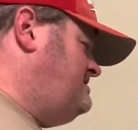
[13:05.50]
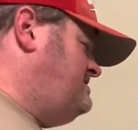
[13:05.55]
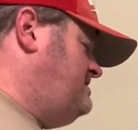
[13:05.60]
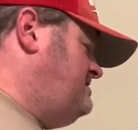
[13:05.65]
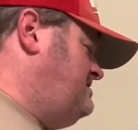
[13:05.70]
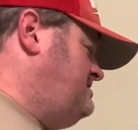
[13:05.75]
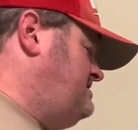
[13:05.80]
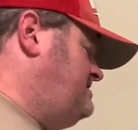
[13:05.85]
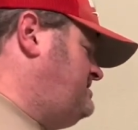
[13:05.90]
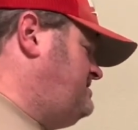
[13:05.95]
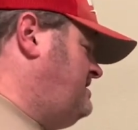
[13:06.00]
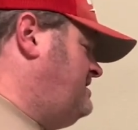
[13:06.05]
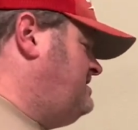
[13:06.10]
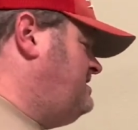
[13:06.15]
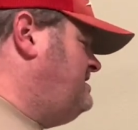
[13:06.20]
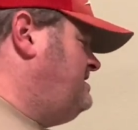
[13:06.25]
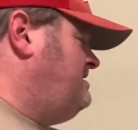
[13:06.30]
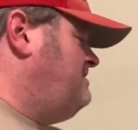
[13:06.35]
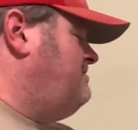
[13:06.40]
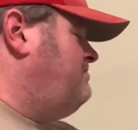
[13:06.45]
just like
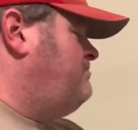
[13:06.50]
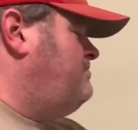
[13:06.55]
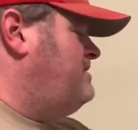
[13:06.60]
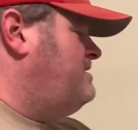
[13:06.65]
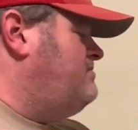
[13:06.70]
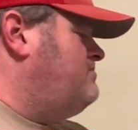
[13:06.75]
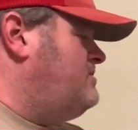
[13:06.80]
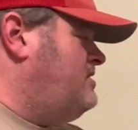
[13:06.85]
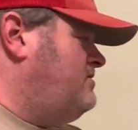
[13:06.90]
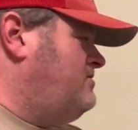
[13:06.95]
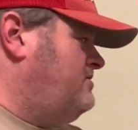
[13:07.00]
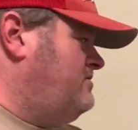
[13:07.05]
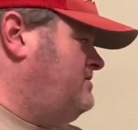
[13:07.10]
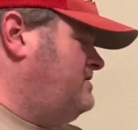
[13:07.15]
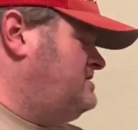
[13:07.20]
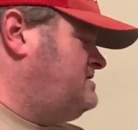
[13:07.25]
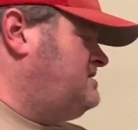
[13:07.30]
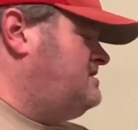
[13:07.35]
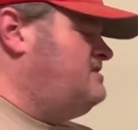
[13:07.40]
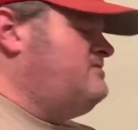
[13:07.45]
any big motor,
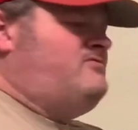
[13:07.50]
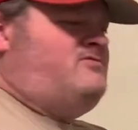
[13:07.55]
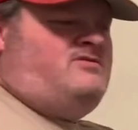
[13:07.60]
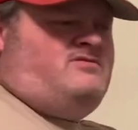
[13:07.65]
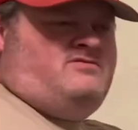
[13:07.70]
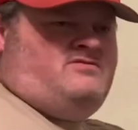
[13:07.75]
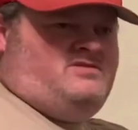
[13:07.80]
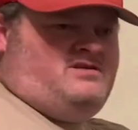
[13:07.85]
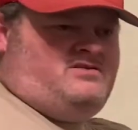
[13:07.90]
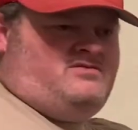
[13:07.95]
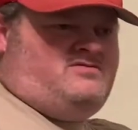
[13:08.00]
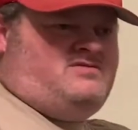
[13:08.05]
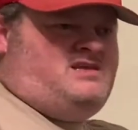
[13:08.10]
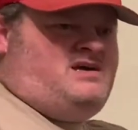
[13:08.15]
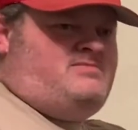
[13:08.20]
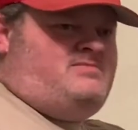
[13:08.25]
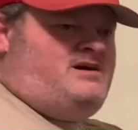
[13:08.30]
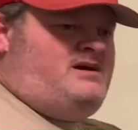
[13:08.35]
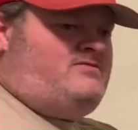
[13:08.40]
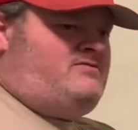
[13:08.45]
it's going to run through
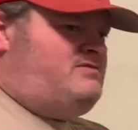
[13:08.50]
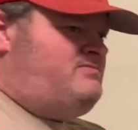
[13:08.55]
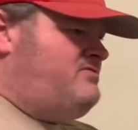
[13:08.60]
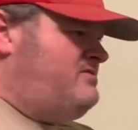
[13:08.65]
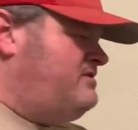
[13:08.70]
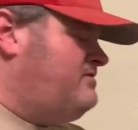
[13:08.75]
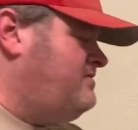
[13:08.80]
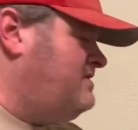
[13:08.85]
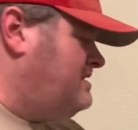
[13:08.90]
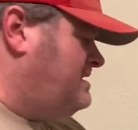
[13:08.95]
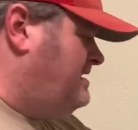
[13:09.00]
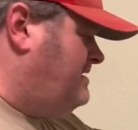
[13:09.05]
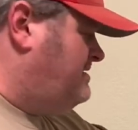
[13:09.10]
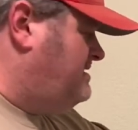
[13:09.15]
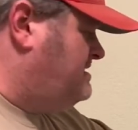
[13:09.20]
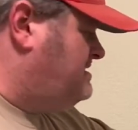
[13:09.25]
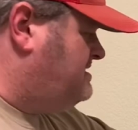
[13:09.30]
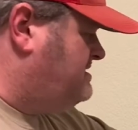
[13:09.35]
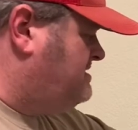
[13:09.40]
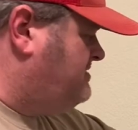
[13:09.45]
that battery pretty quick. Now,
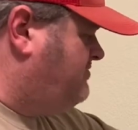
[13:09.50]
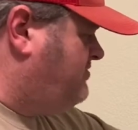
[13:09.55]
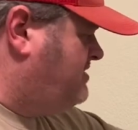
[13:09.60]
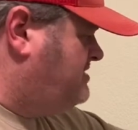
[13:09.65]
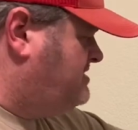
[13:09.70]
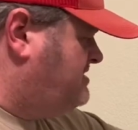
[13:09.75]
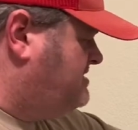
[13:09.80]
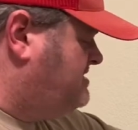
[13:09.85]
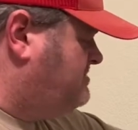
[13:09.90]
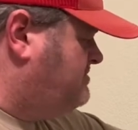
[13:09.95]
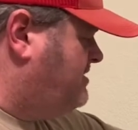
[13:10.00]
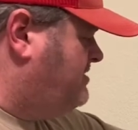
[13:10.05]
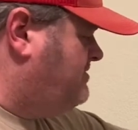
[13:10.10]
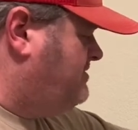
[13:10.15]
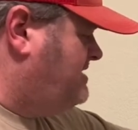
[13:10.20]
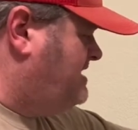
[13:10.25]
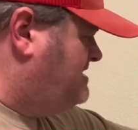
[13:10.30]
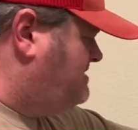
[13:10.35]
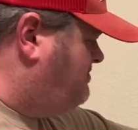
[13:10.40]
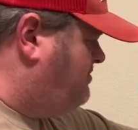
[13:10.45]
this is a brushless motor.
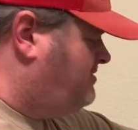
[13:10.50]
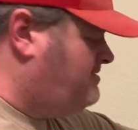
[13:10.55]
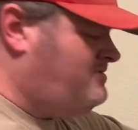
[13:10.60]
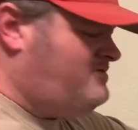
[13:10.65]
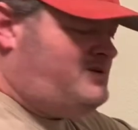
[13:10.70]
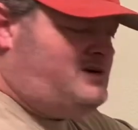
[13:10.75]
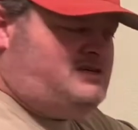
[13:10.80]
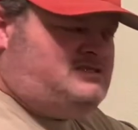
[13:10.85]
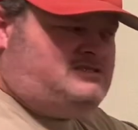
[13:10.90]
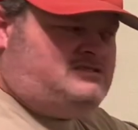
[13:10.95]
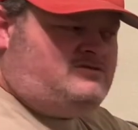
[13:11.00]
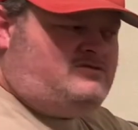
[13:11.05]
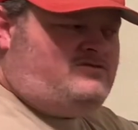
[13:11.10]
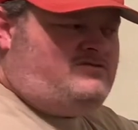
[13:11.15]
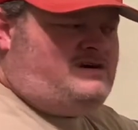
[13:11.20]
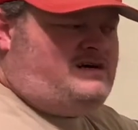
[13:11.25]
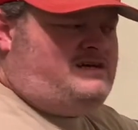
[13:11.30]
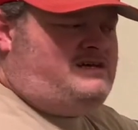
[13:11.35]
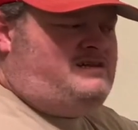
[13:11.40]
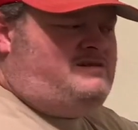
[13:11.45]
That's part of why it's so
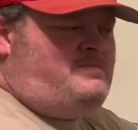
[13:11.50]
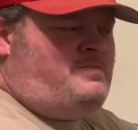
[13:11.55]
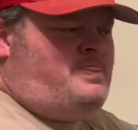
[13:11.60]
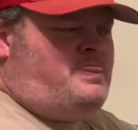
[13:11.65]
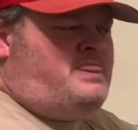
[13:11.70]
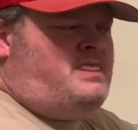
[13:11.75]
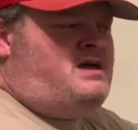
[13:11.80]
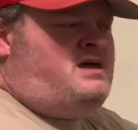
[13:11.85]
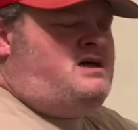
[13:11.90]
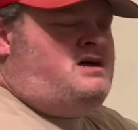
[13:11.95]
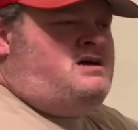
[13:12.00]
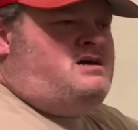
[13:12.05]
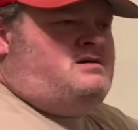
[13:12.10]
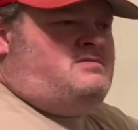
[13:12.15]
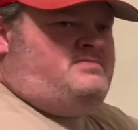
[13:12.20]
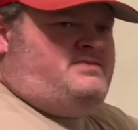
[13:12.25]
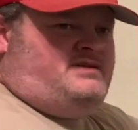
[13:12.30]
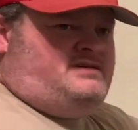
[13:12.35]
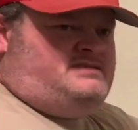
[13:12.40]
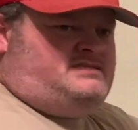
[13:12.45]
quiet.
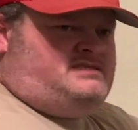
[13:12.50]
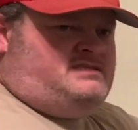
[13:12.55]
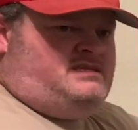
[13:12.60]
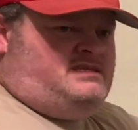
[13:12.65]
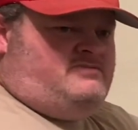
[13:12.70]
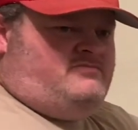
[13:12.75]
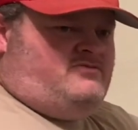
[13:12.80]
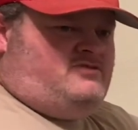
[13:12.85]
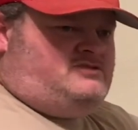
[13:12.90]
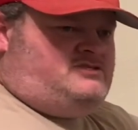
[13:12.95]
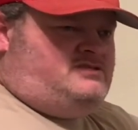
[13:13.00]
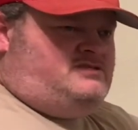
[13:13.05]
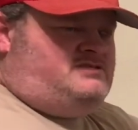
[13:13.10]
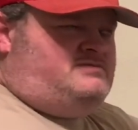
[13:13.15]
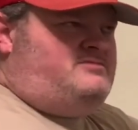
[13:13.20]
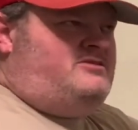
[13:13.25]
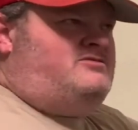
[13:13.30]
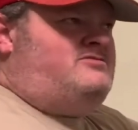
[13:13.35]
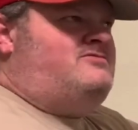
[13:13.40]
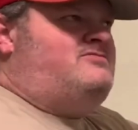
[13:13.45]
Plus, the brushless
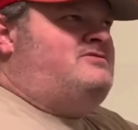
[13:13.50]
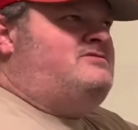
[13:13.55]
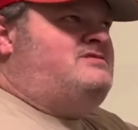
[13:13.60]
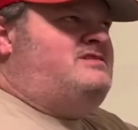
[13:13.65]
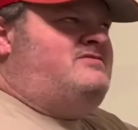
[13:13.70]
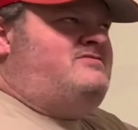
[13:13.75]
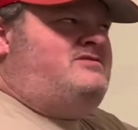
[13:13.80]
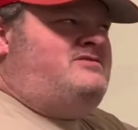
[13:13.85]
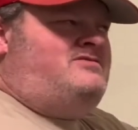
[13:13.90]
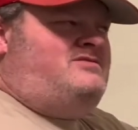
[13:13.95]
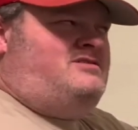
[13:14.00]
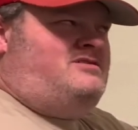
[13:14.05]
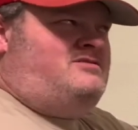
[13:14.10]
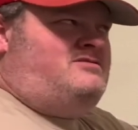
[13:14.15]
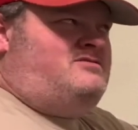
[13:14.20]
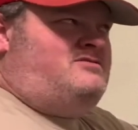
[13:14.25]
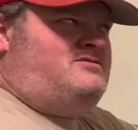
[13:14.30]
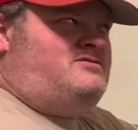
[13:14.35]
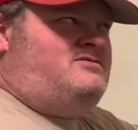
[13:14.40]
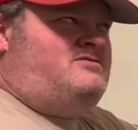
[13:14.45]
motor will give you a
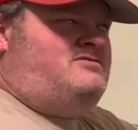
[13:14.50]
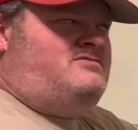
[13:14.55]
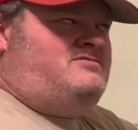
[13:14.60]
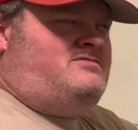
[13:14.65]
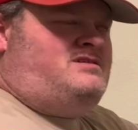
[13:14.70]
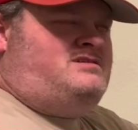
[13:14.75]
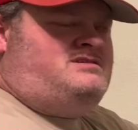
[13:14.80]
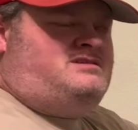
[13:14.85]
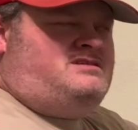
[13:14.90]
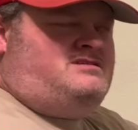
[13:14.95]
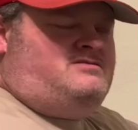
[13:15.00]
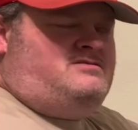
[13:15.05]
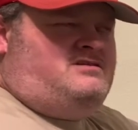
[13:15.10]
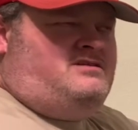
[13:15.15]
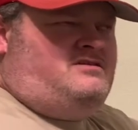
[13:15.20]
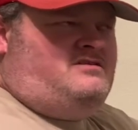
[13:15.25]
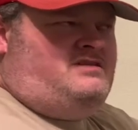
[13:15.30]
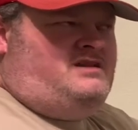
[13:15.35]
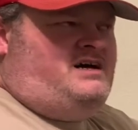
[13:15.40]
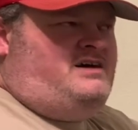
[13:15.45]
longer
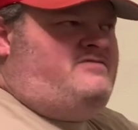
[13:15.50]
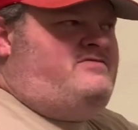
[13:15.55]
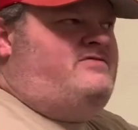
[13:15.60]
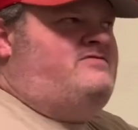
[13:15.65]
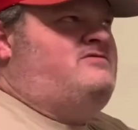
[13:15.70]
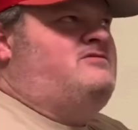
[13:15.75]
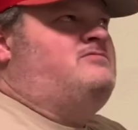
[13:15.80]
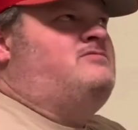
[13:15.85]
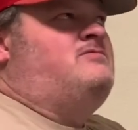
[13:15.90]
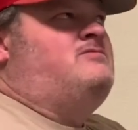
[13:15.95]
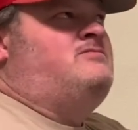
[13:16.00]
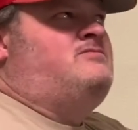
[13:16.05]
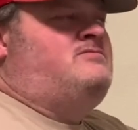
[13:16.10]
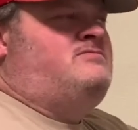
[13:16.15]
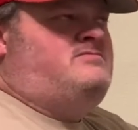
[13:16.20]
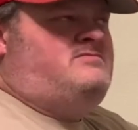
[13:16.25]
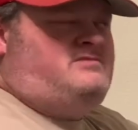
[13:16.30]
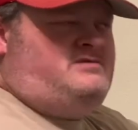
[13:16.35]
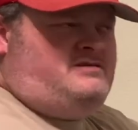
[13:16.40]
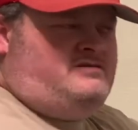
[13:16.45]
life of your
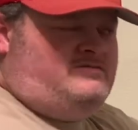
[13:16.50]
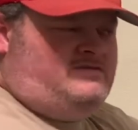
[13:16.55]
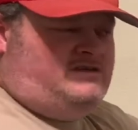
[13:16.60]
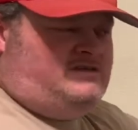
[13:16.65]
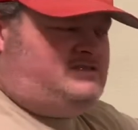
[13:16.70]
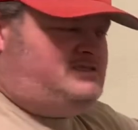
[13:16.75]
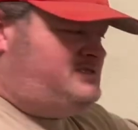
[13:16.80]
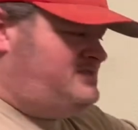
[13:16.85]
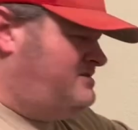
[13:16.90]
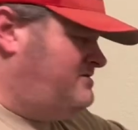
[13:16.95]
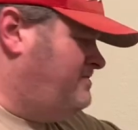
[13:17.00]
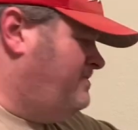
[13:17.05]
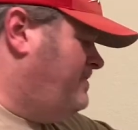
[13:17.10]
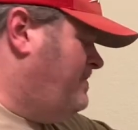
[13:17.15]
unit. So,